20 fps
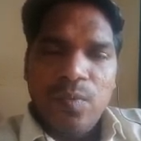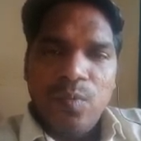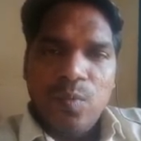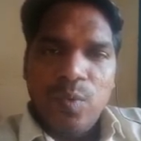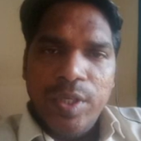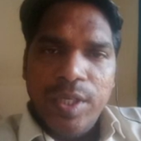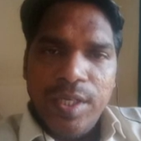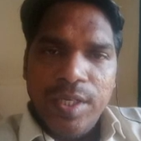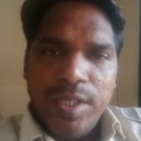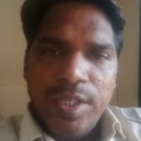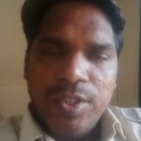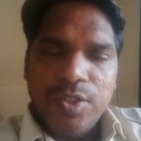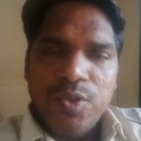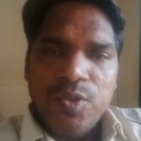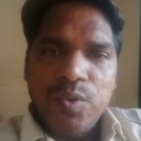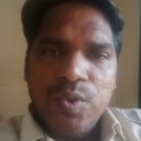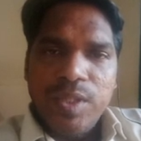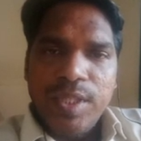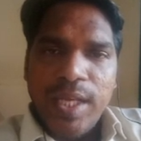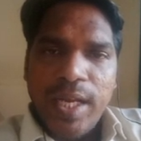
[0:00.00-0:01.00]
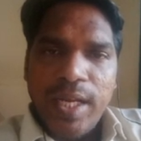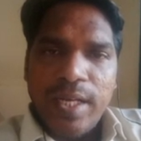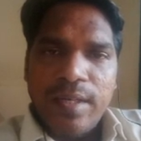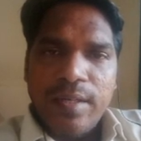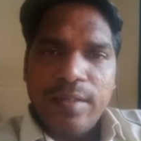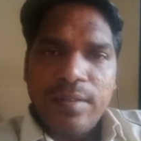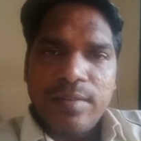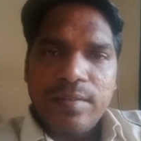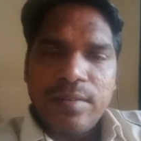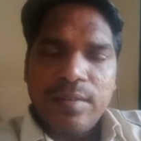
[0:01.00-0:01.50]
we understood
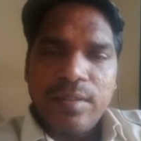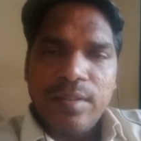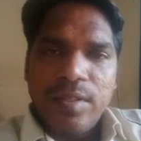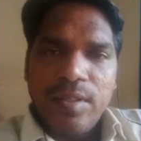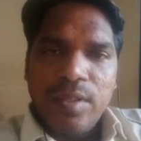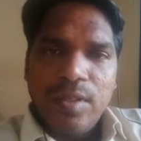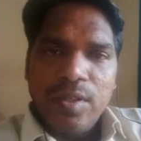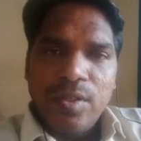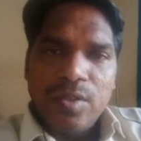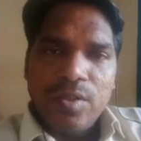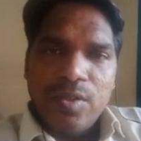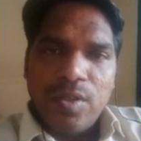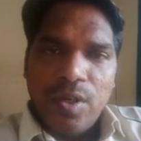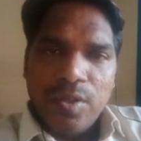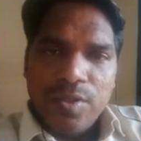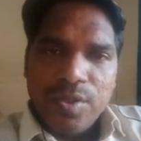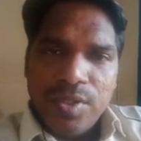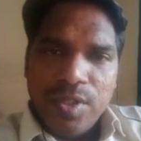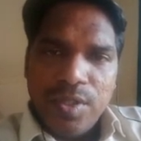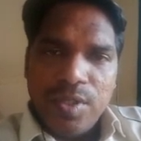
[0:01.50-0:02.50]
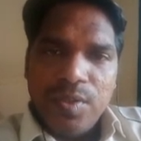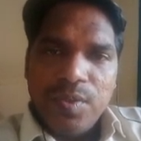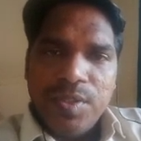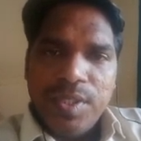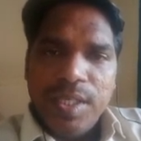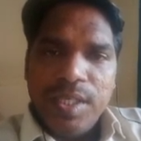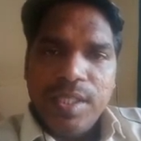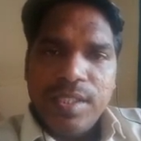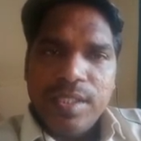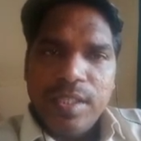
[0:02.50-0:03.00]
that
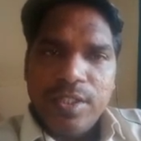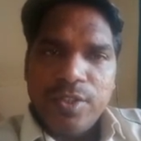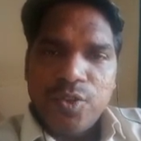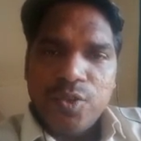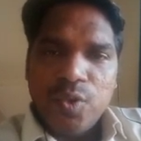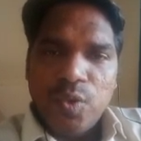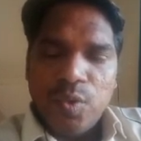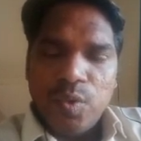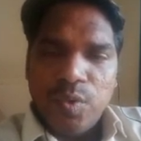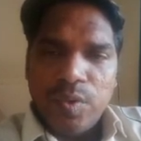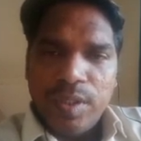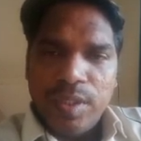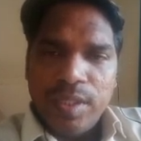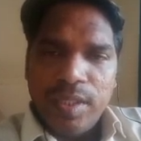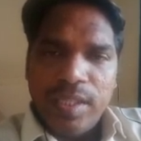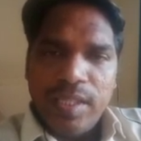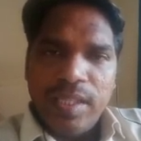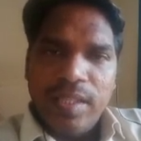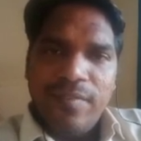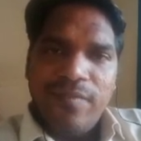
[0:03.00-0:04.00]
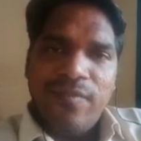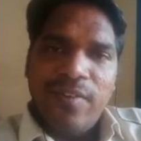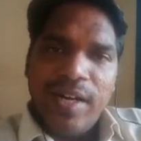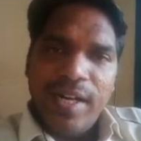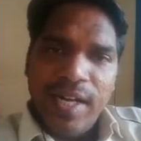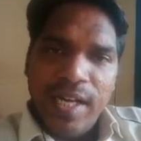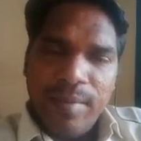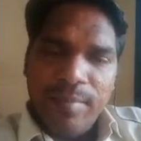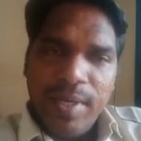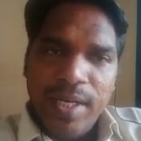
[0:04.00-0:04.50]
constitution is also the
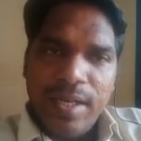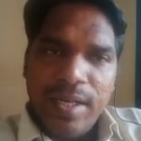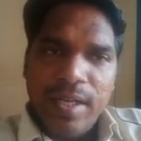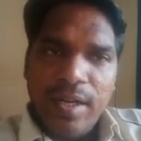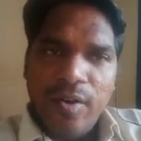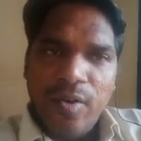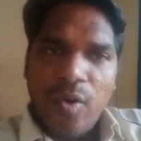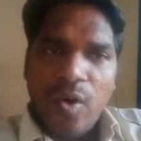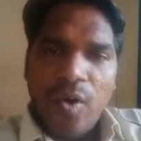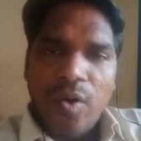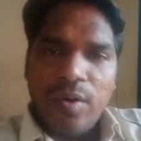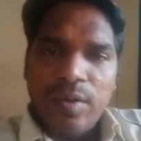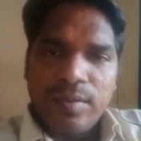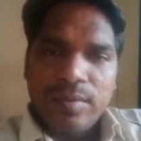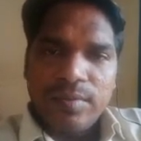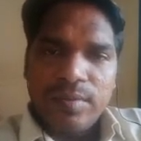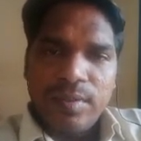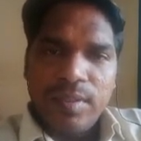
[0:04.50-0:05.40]
fundamental law